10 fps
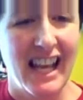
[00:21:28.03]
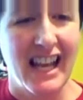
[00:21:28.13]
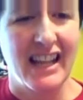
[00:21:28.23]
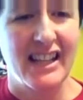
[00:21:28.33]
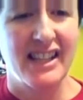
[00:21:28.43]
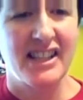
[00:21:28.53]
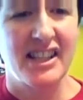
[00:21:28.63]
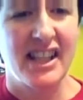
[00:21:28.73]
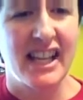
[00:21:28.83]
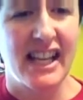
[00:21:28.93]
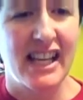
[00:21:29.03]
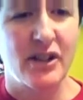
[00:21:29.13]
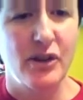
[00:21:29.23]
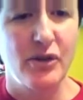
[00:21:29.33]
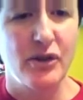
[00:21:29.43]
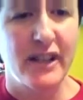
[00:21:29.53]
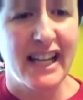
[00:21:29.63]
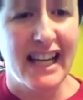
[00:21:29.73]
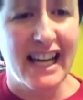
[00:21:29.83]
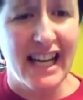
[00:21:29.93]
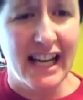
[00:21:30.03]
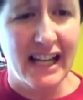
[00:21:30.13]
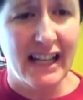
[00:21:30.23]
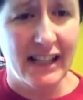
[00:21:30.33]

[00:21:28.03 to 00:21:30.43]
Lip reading: and this is the tune to an E,